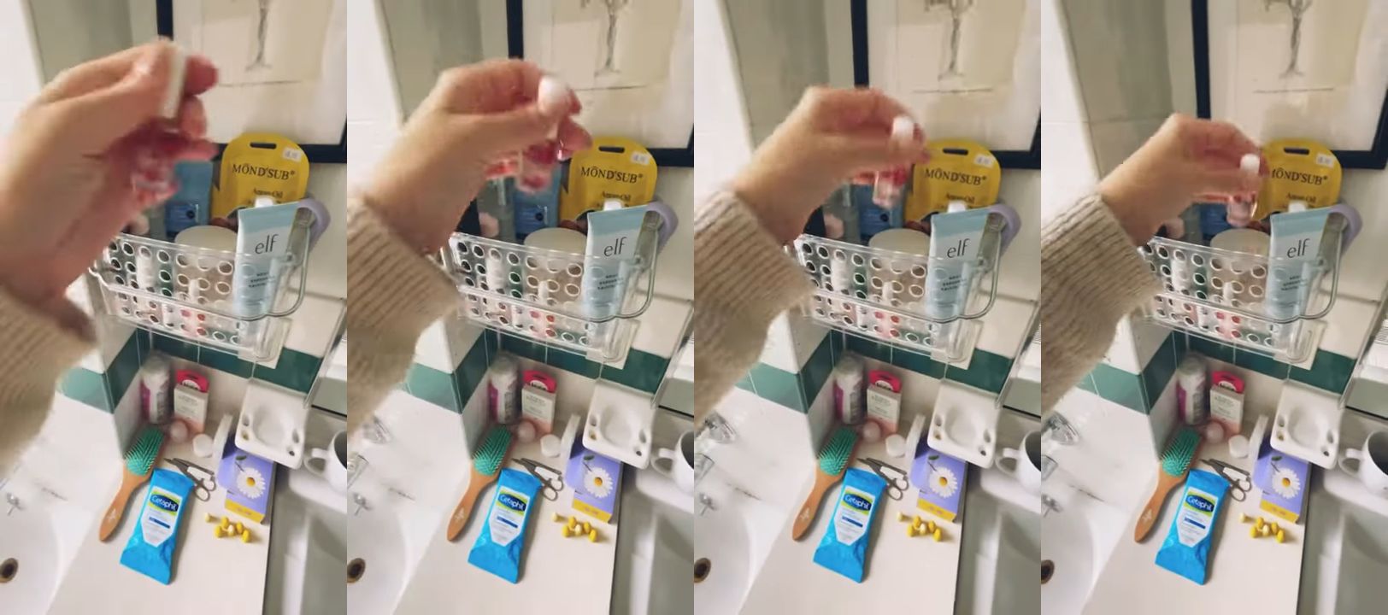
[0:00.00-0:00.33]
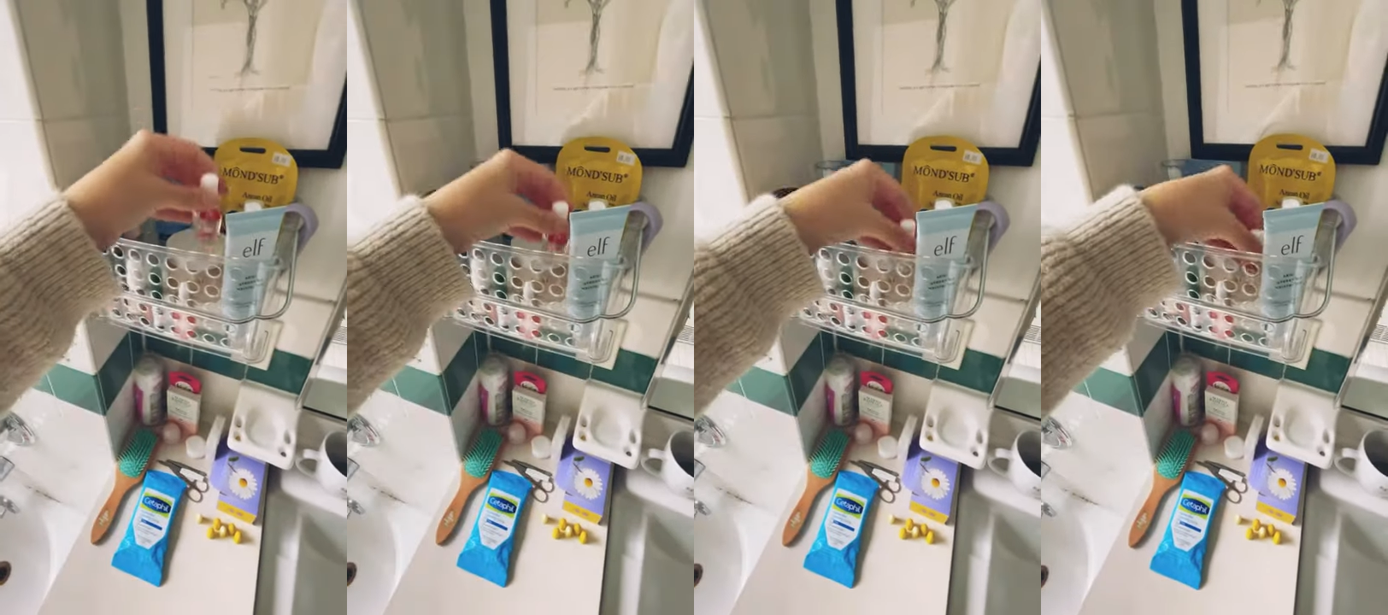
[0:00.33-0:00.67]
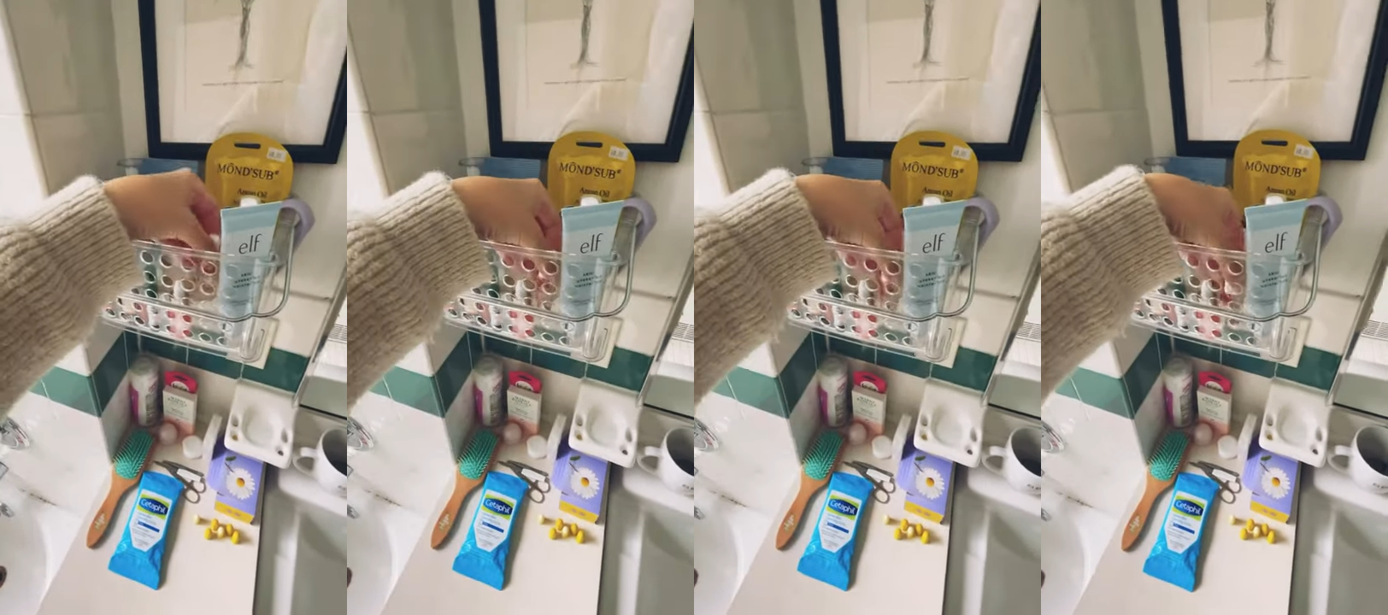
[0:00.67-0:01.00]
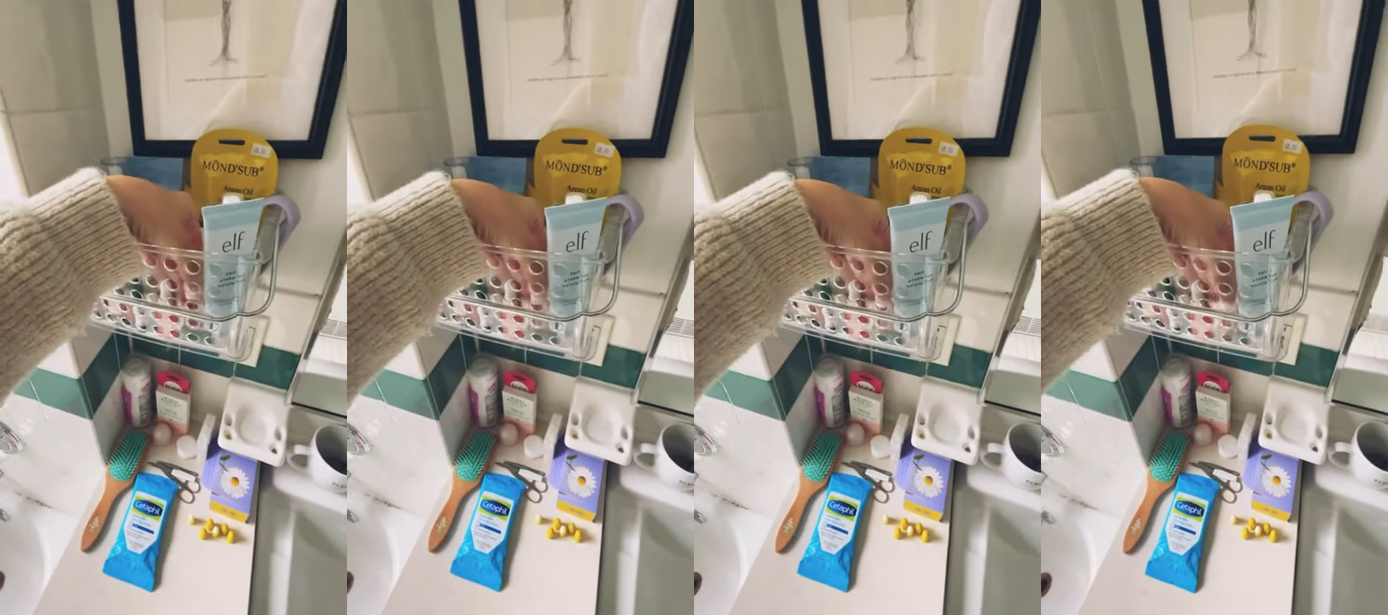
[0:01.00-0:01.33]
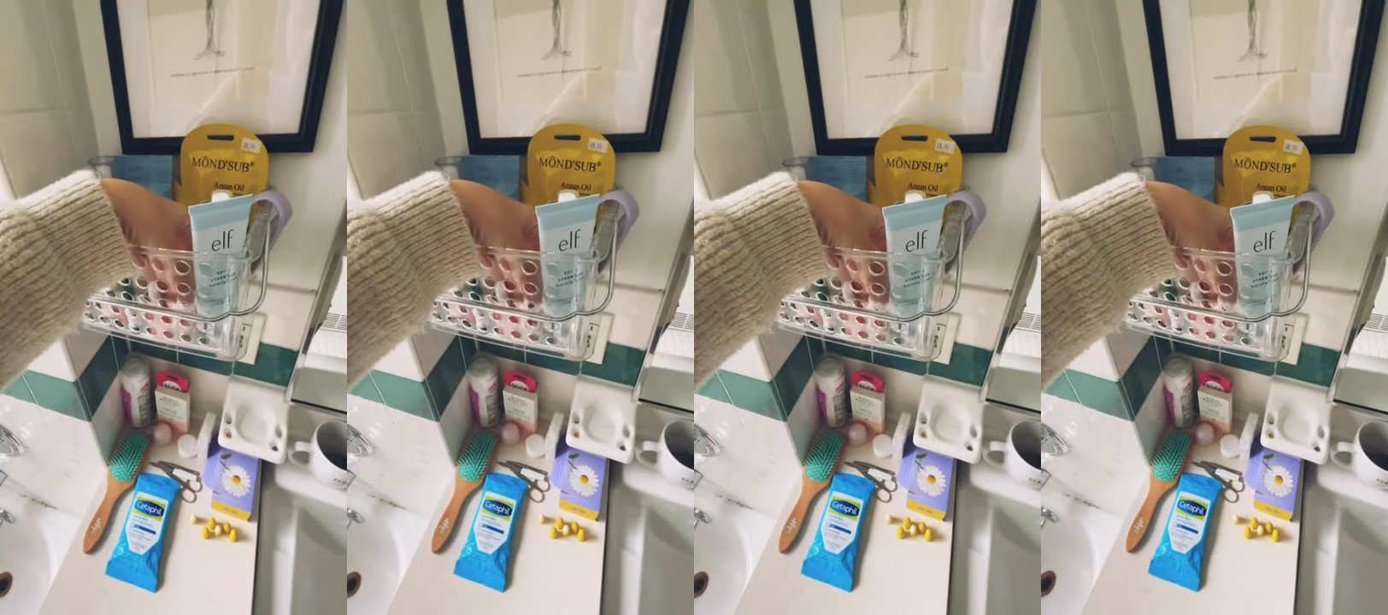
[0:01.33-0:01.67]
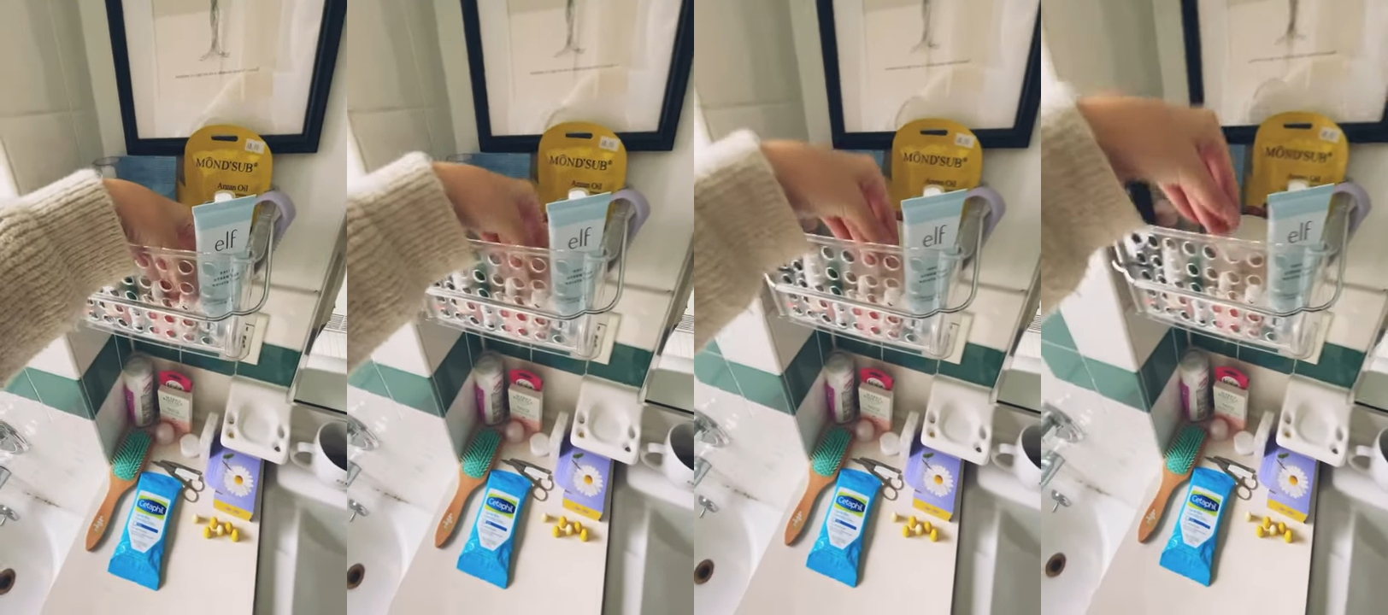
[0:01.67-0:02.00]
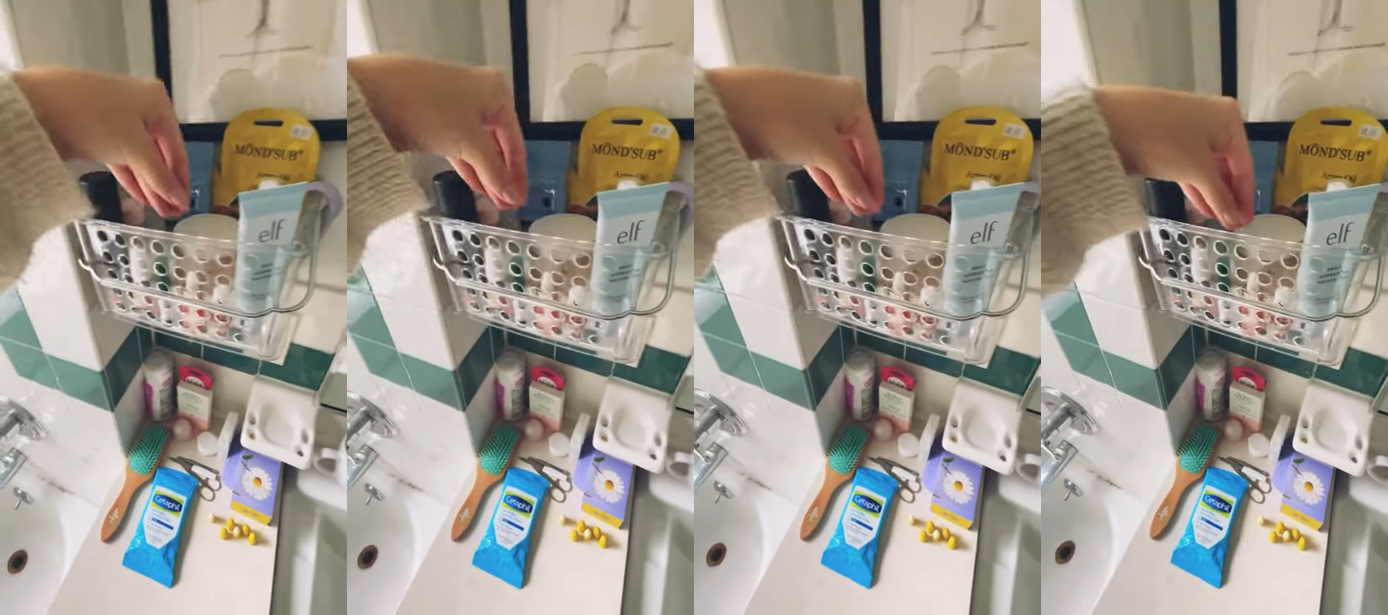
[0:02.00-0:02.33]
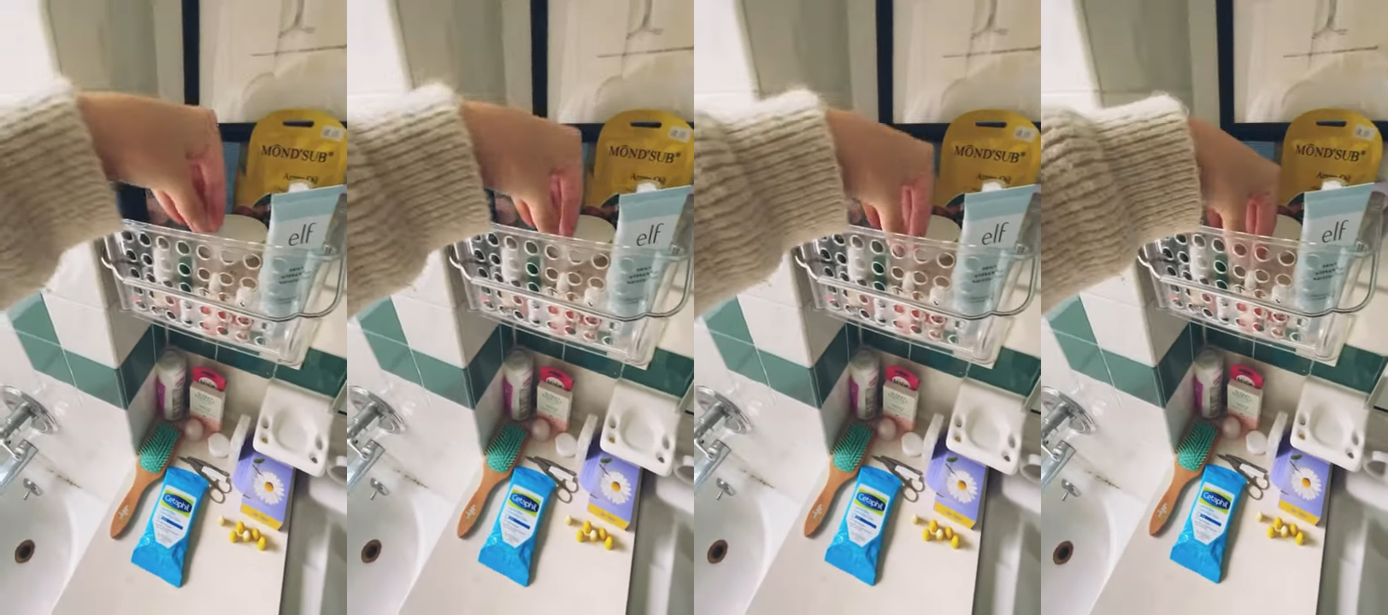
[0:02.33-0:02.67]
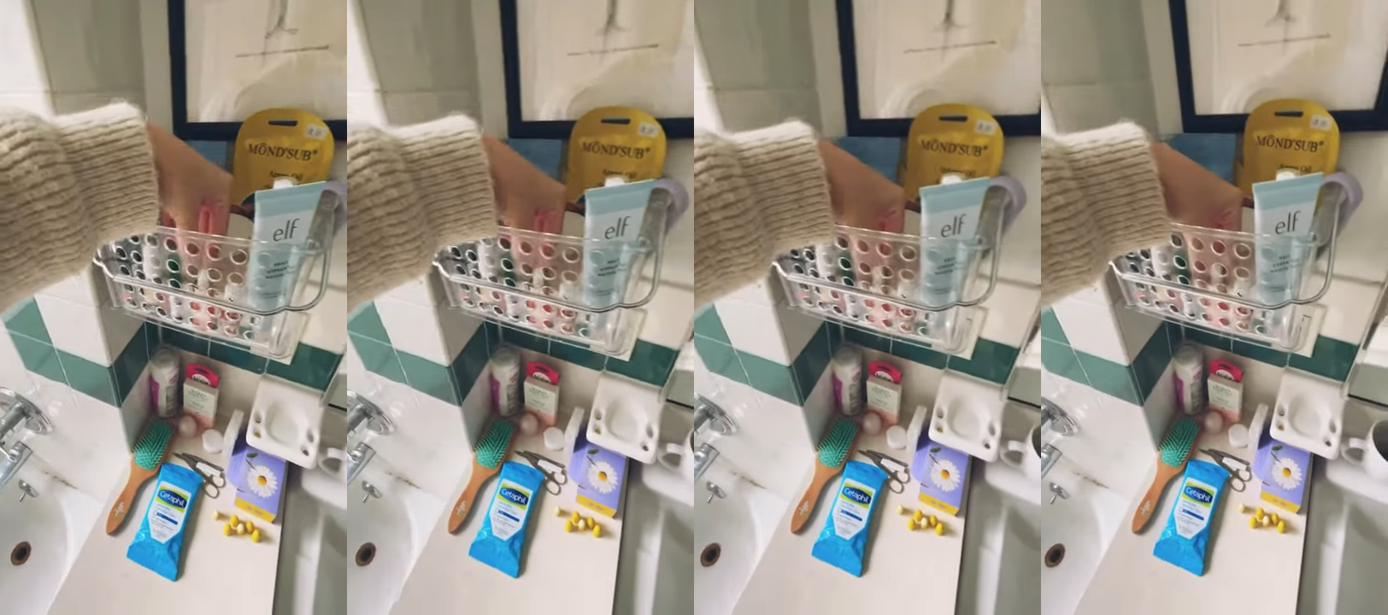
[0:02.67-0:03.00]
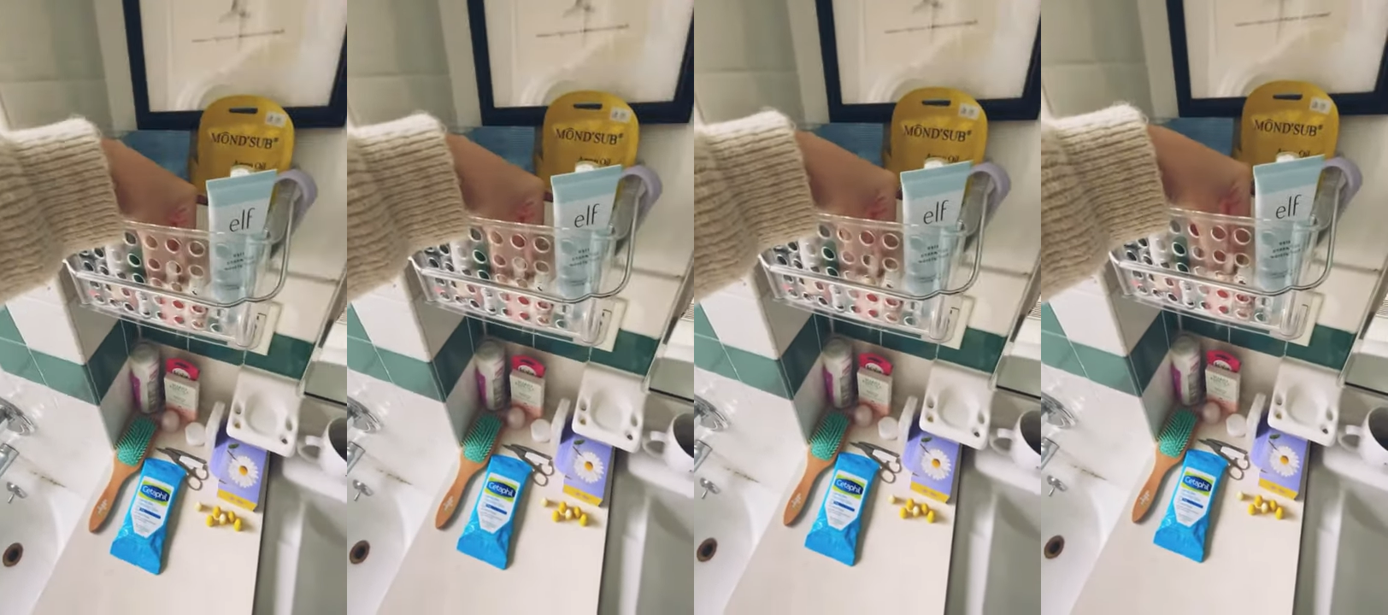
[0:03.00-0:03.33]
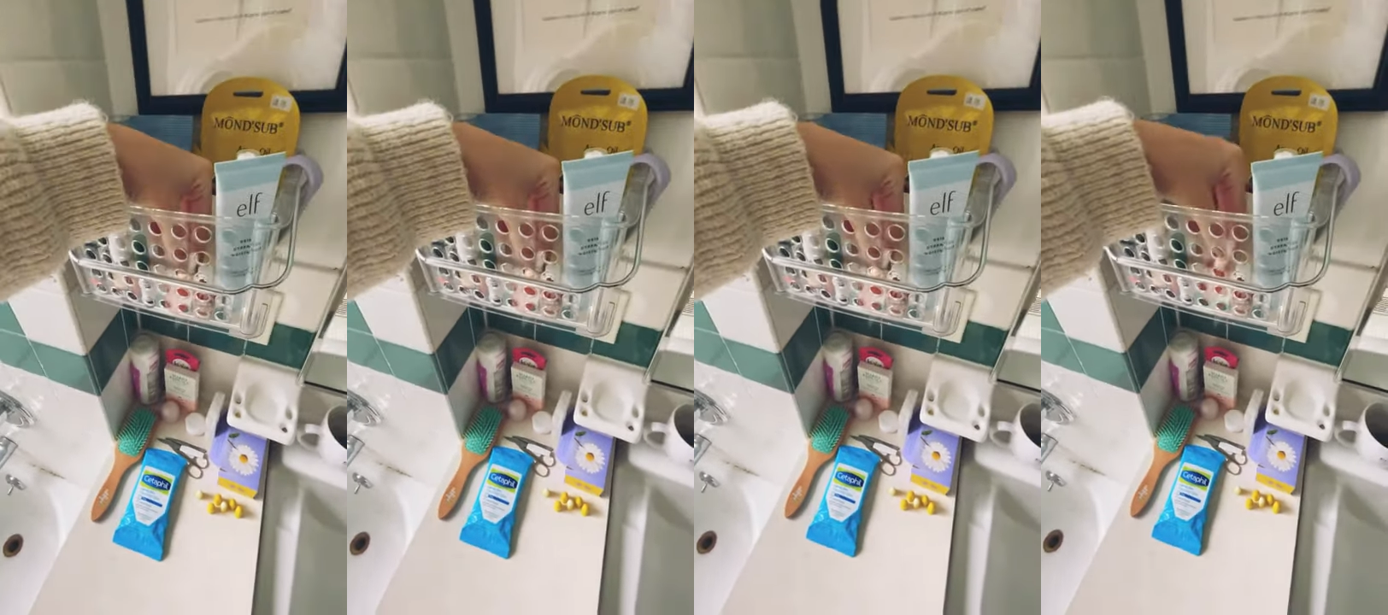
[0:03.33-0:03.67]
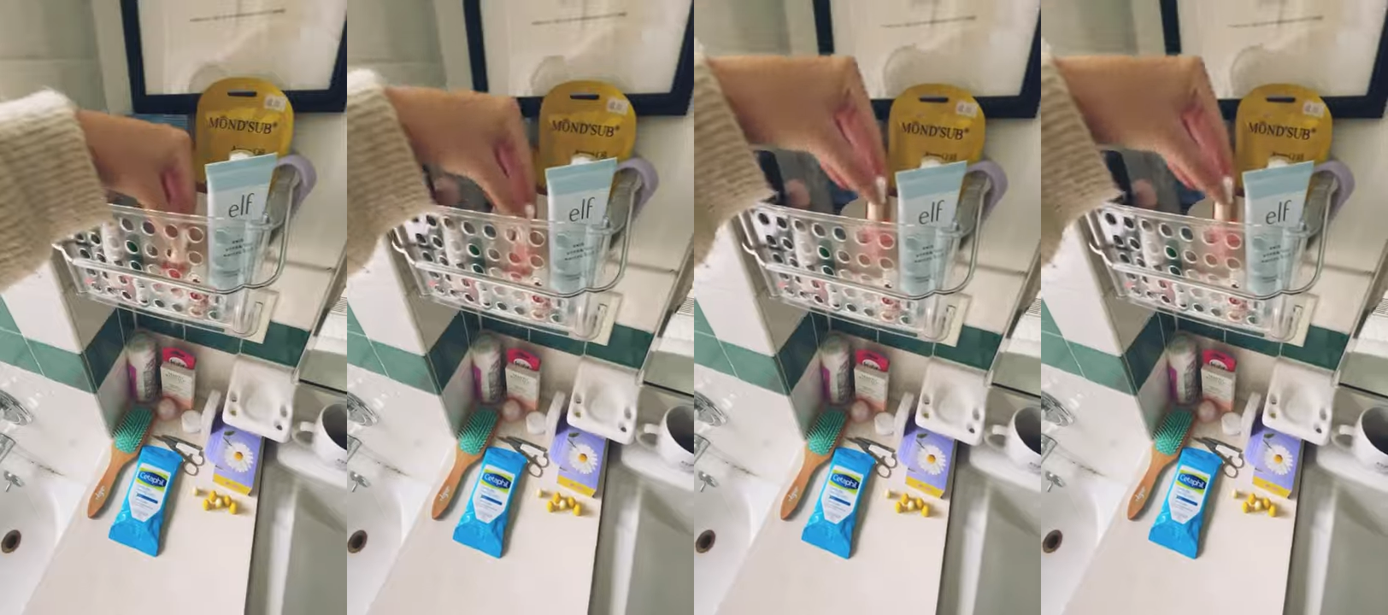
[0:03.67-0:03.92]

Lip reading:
[unreadable: no face in view]